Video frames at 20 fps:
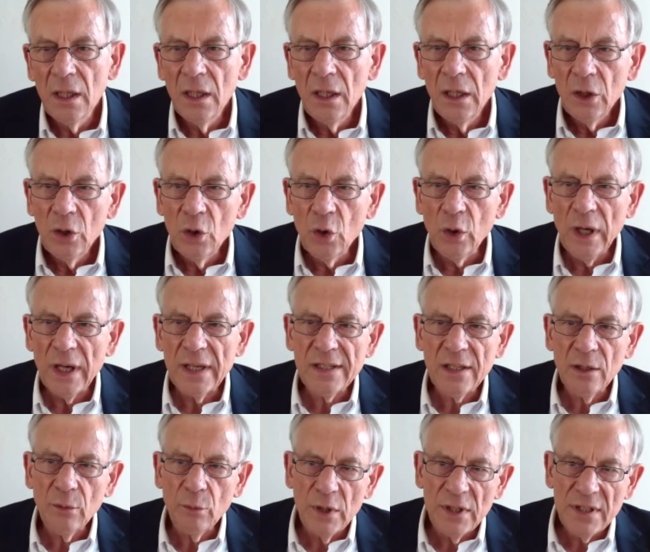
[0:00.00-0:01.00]

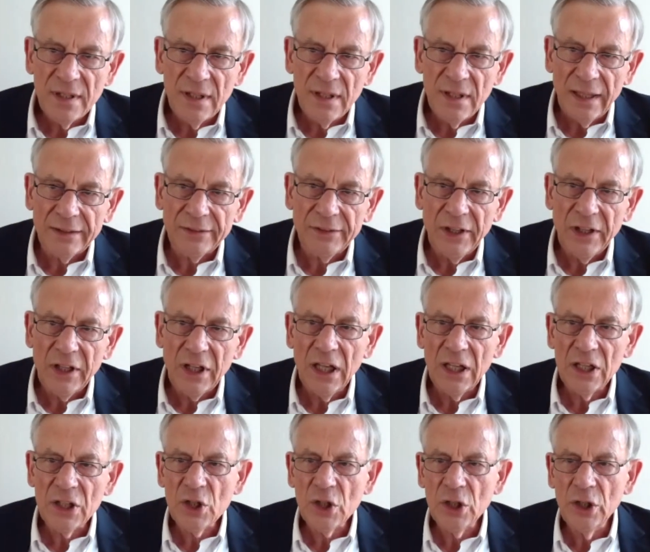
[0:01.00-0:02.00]
together with the
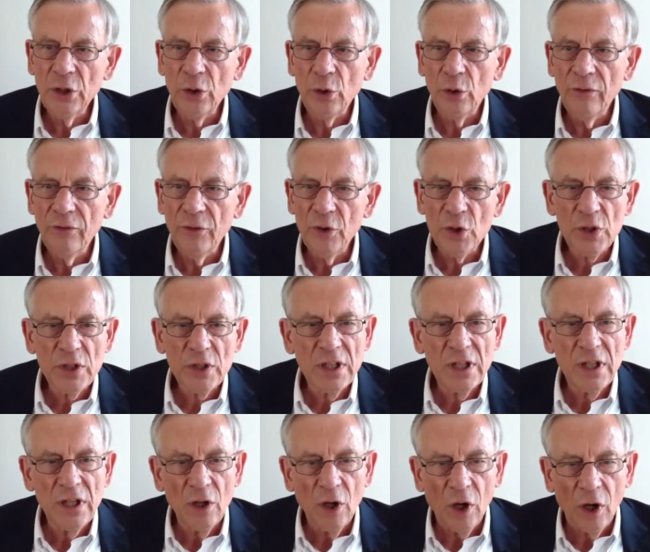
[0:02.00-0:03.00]
Agricultural
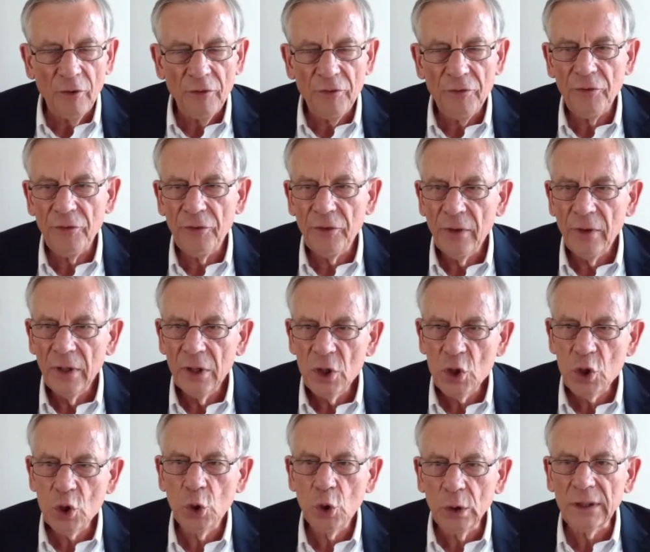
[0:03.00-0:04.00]
University of
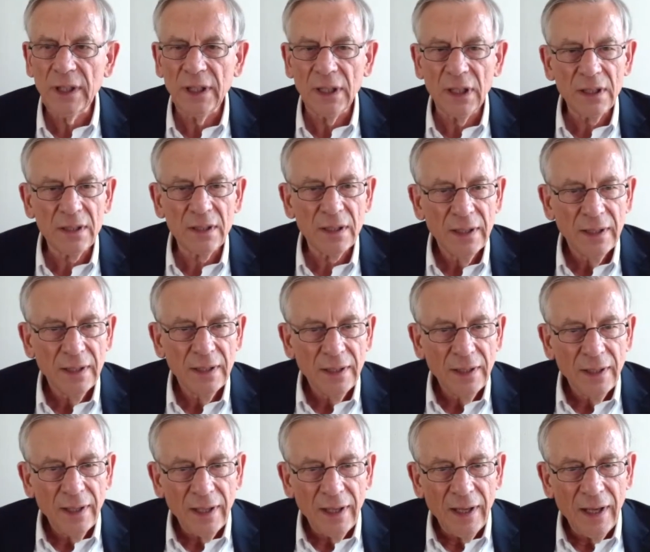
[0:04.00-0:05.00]
Stuttgart.
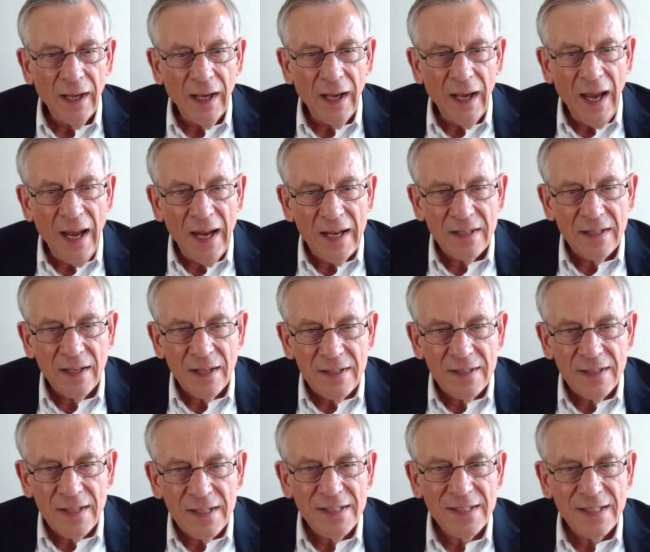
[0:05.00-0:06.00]
And
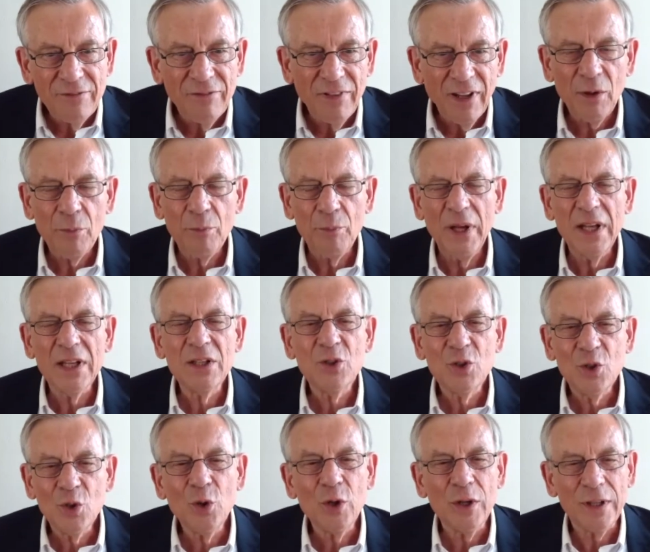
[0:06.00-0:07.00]
this development
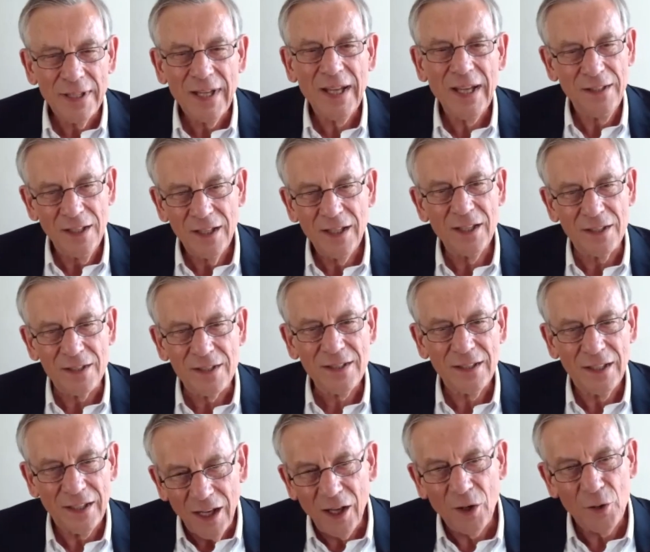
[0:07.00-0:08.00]
took 10 years.
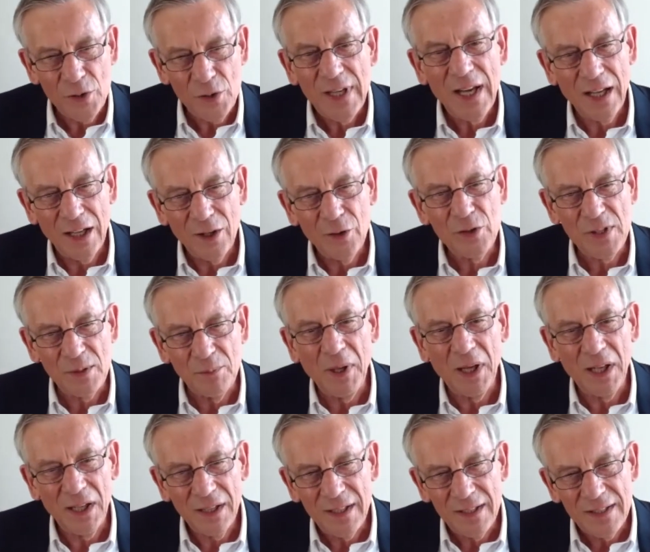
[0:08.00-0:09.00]
And now they are on the
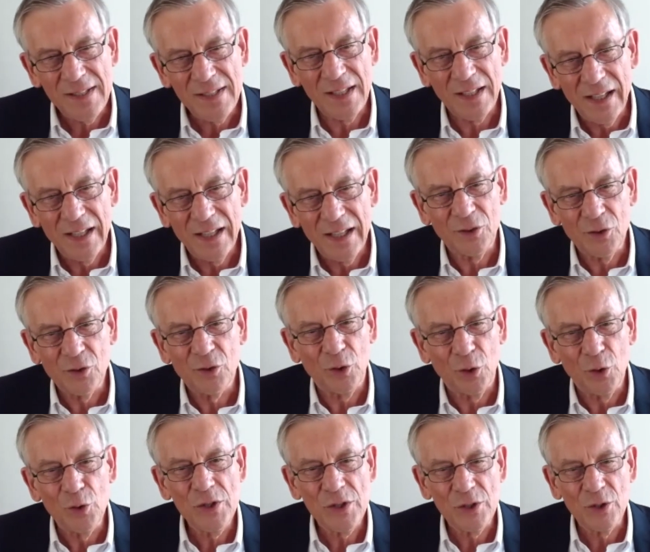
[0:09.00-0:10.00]
market. They can
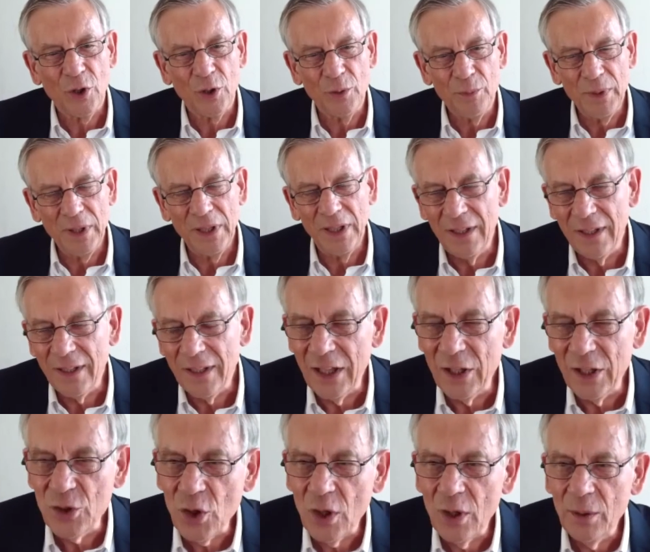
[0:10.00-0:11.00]
grow soybean
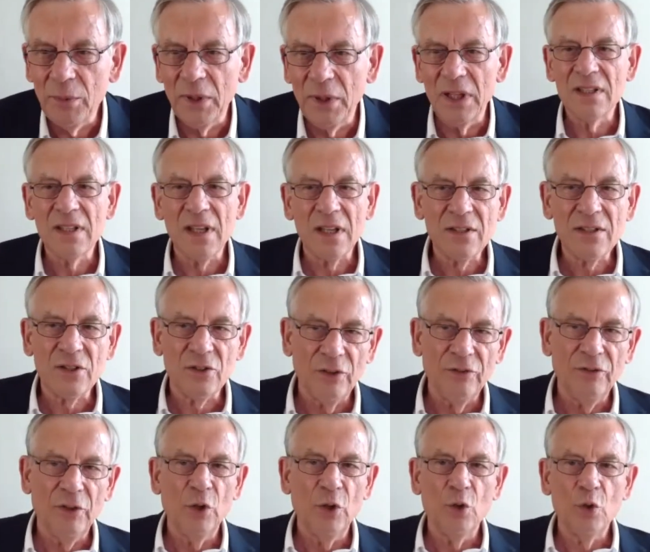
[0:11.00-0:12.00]
in Germany. That's
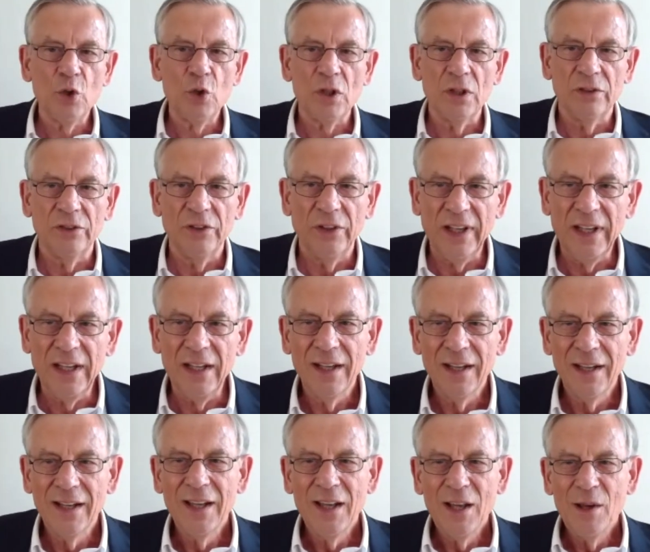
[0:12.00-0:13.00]
revolutionary.
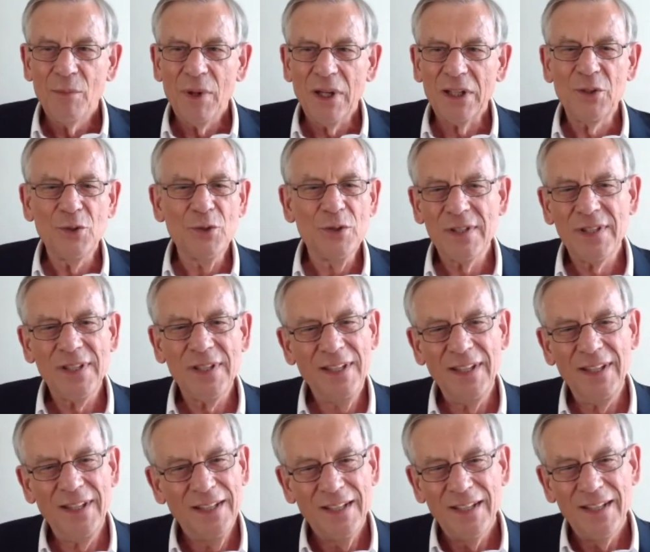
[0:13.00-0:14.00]
But you
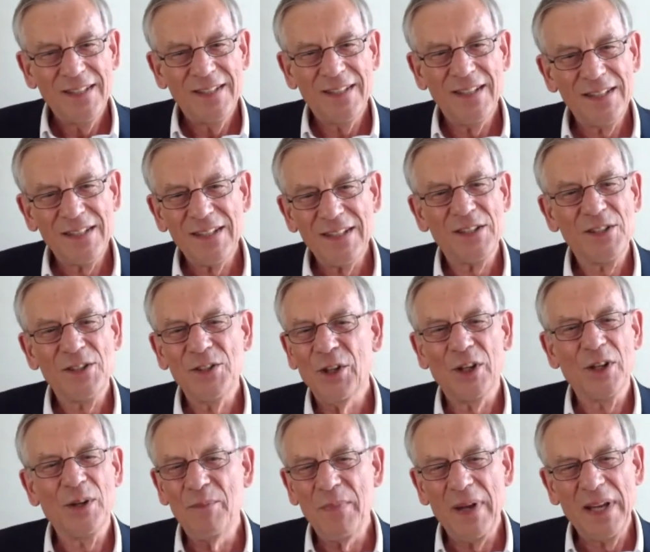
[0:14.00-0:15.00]
see, this is
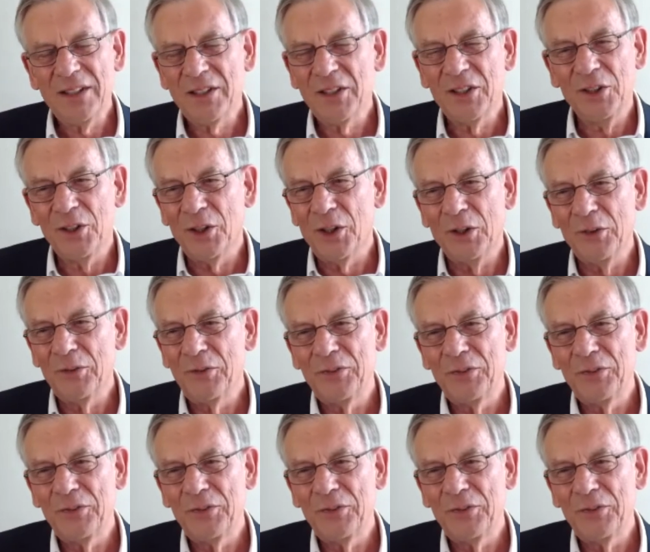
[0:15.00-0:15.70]
not a matter of